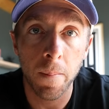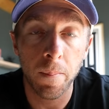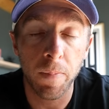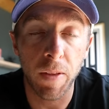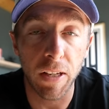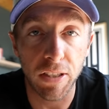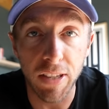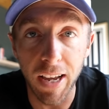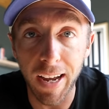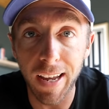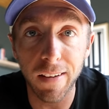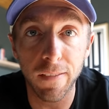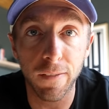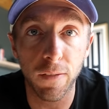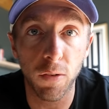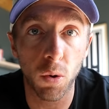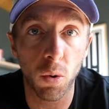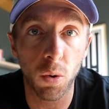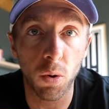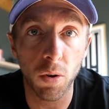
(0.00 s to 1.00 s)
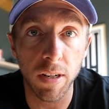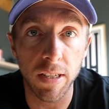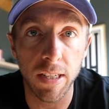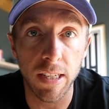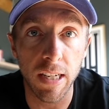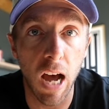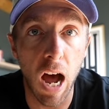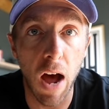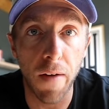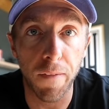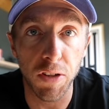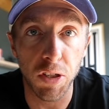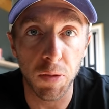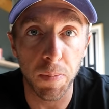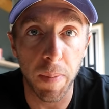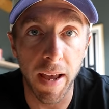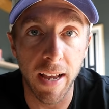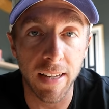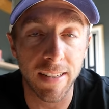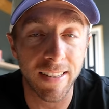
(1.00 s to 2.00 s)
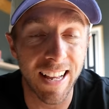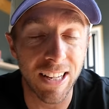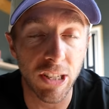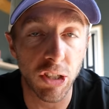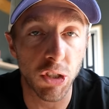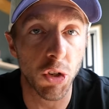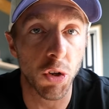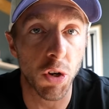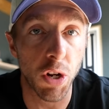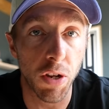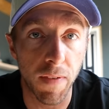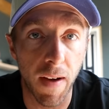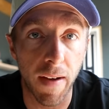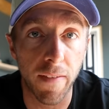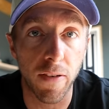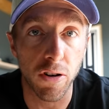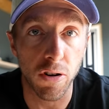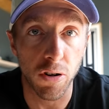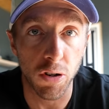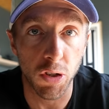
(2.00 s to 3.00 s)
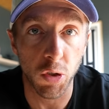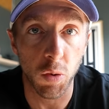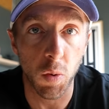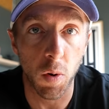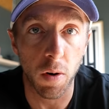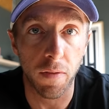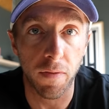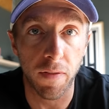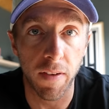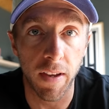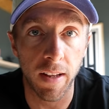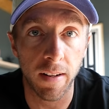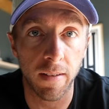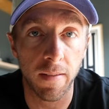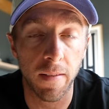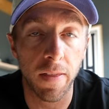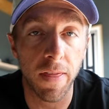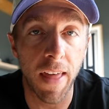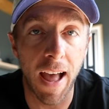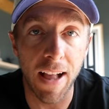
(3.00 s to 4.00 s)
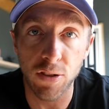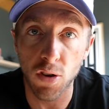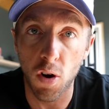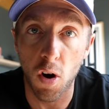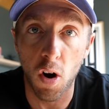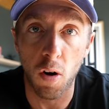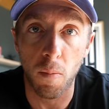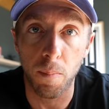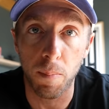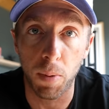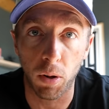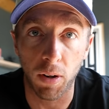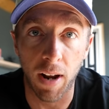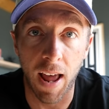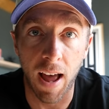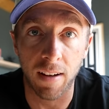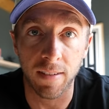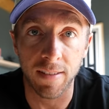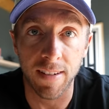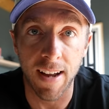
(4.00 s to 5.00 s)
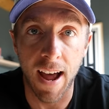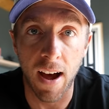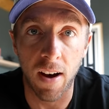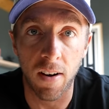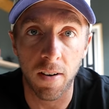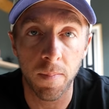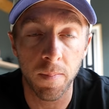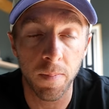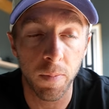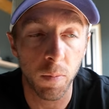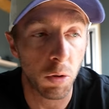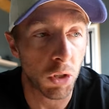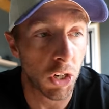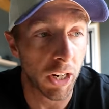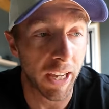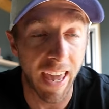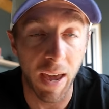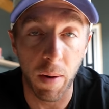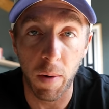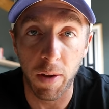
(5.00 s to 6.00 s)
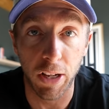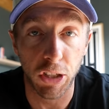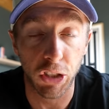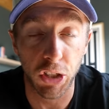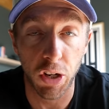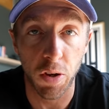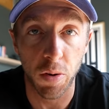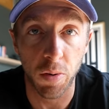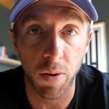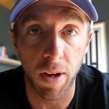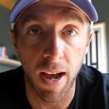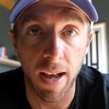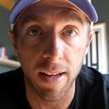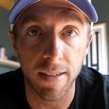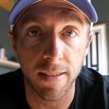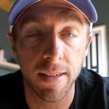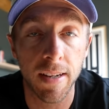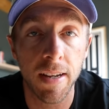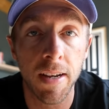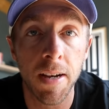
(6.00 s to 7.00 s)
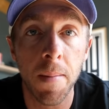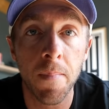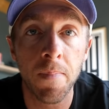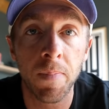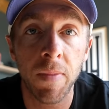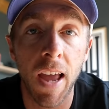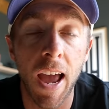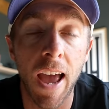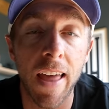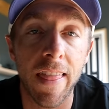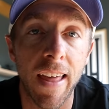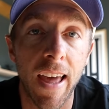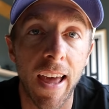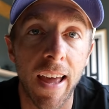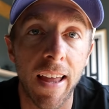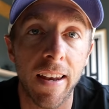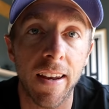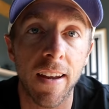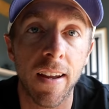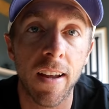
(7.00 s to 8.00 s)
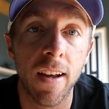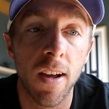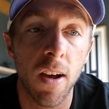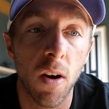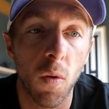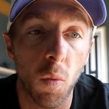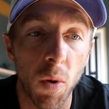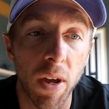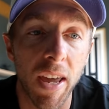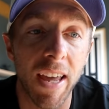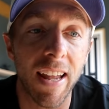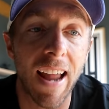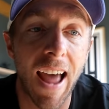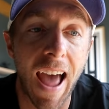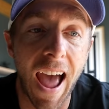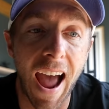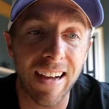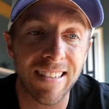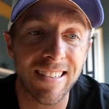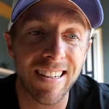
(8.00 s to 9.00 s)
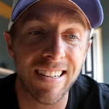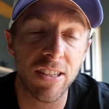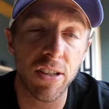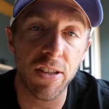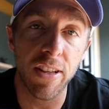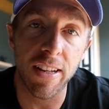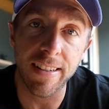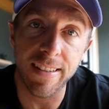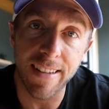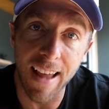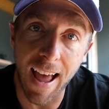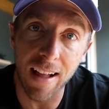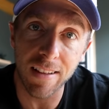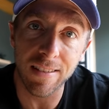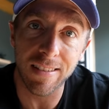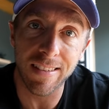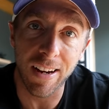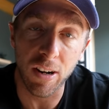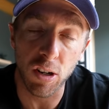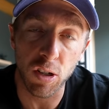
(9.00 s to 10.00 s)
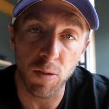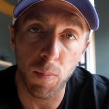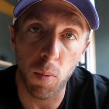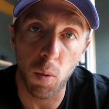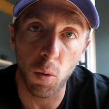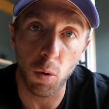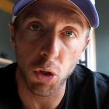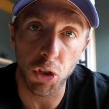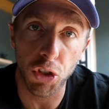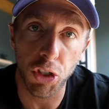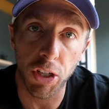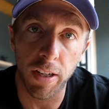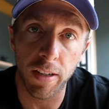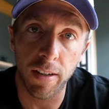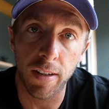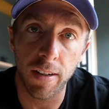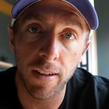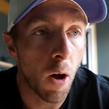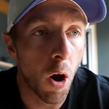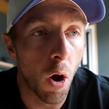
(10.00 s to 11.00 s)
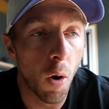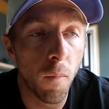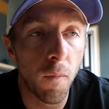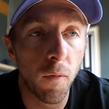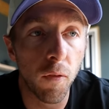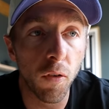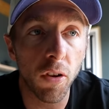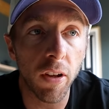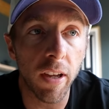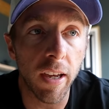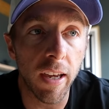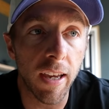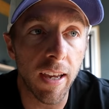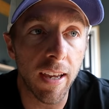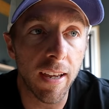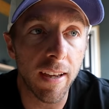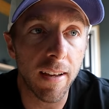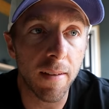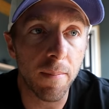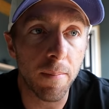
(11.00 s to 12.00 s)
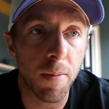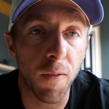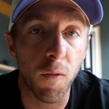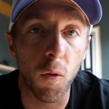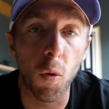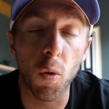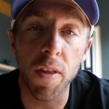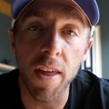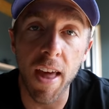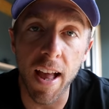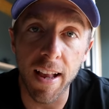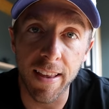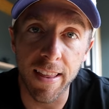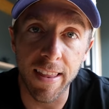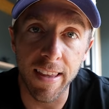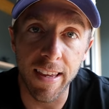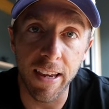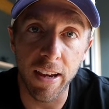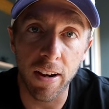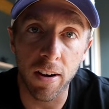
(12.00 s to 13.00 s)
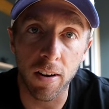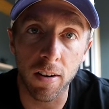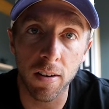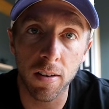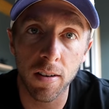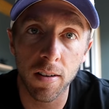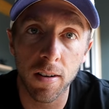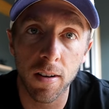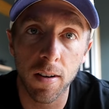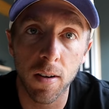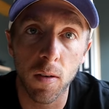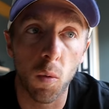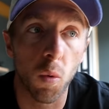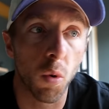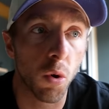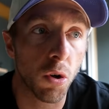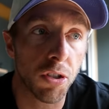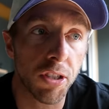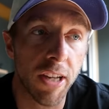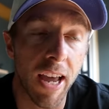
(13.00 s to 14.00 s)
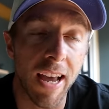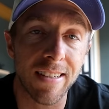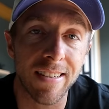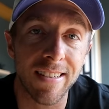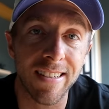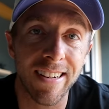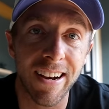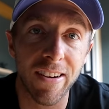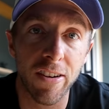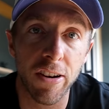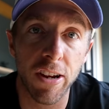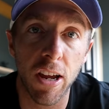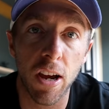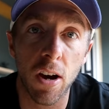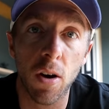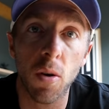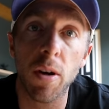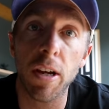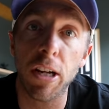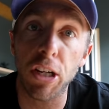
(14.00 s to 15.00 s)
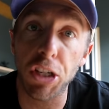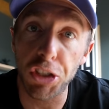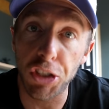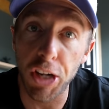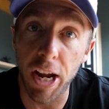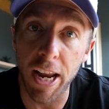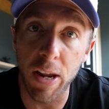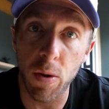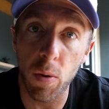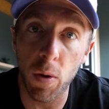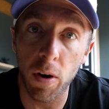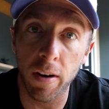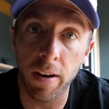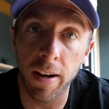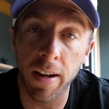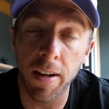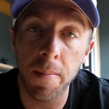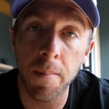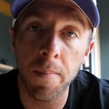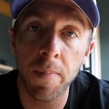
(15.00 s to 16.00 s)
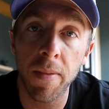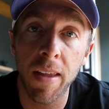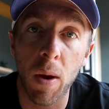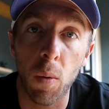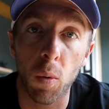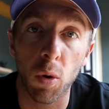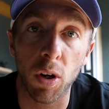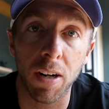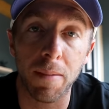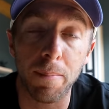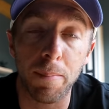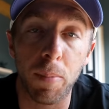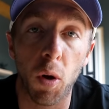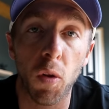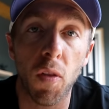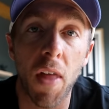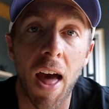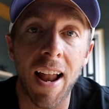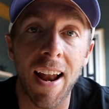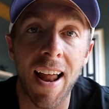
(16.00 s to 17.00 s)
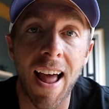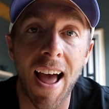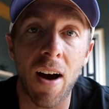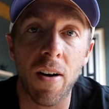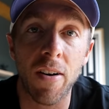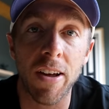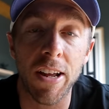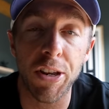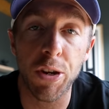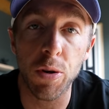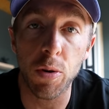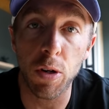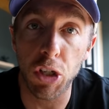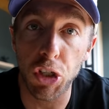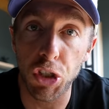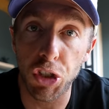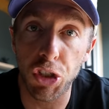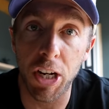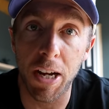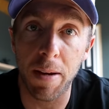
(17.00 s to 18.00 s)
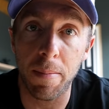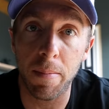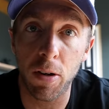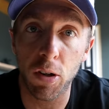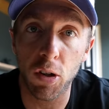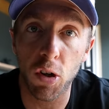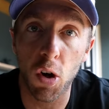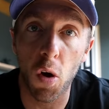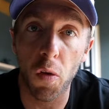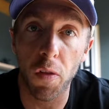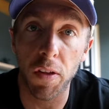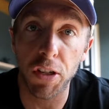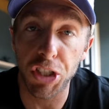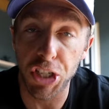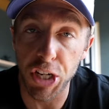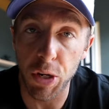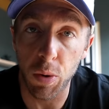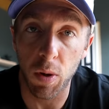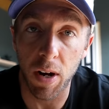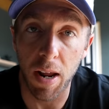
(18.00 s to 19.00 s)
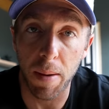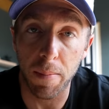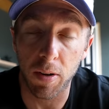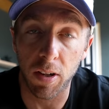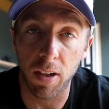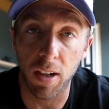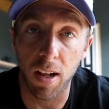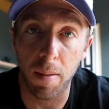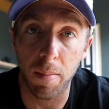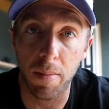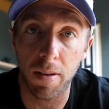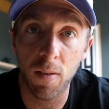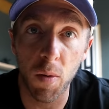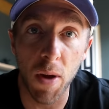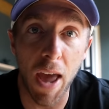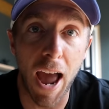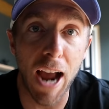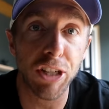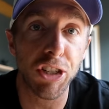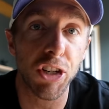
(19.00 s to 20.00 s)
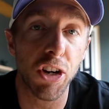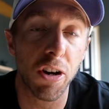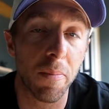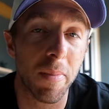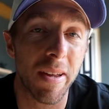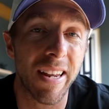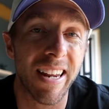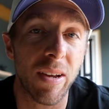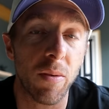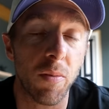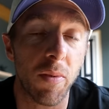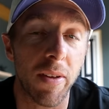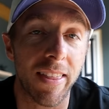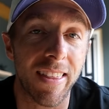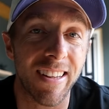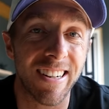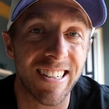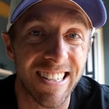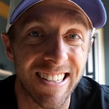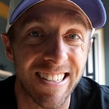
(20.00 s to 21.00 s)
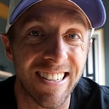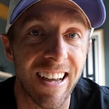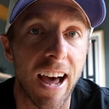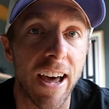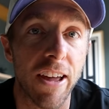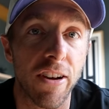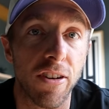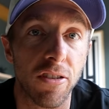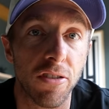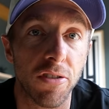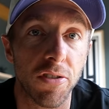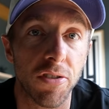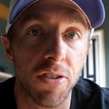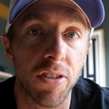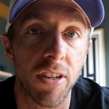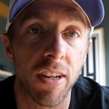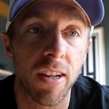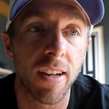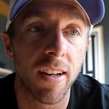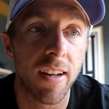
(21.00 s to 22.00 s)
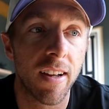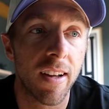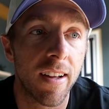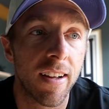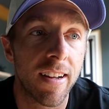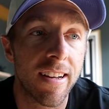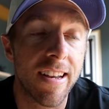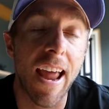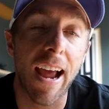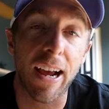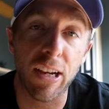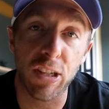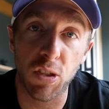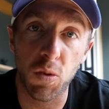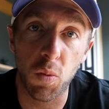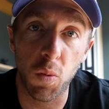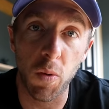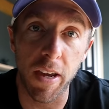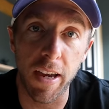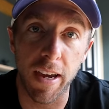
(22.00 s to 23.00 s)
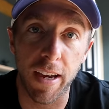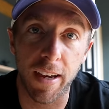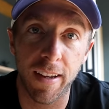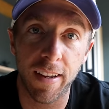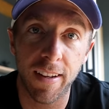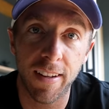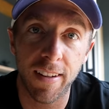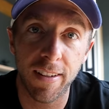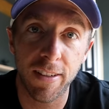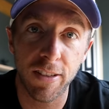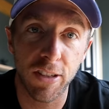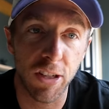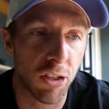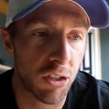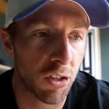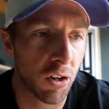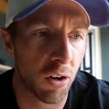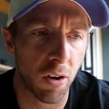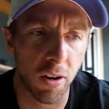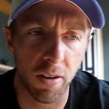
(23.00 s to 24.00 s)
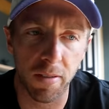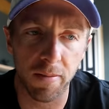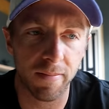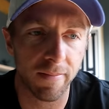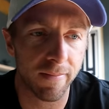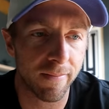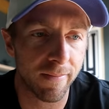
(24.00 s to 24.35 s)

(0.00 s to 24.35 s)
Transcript: The second floor is the office space. That's thirty-five hundred square feet. That's all built out now, which I can't wait to show you guys. And then we get access to the downstairs portion, hopefully before the end of the year, worst case scenario in January, and we're gonna build that out into a gym called the G one M Club. We actually are meeting with the designers next week to start